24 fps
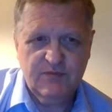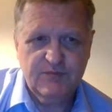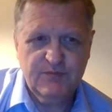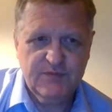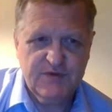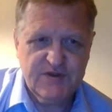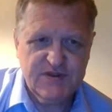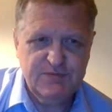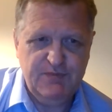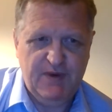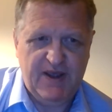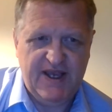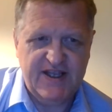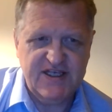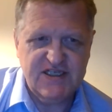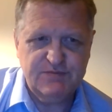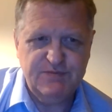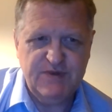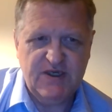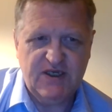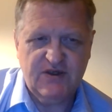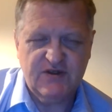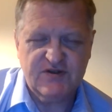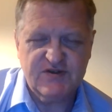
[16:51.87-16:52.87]
Spanish
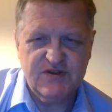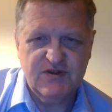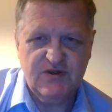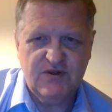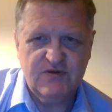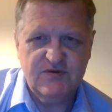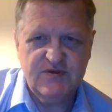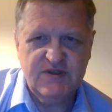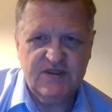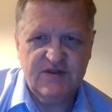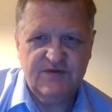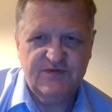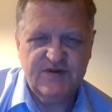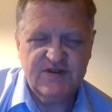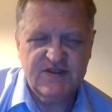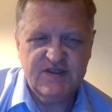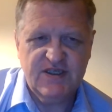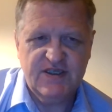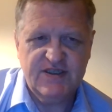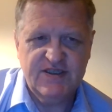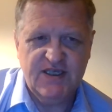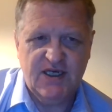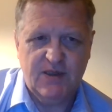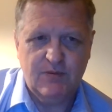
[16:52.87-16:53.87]
speakers know that if it's
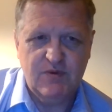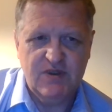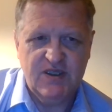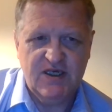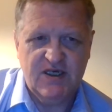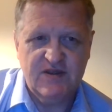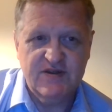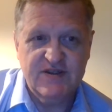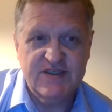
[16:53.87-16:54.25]
a double L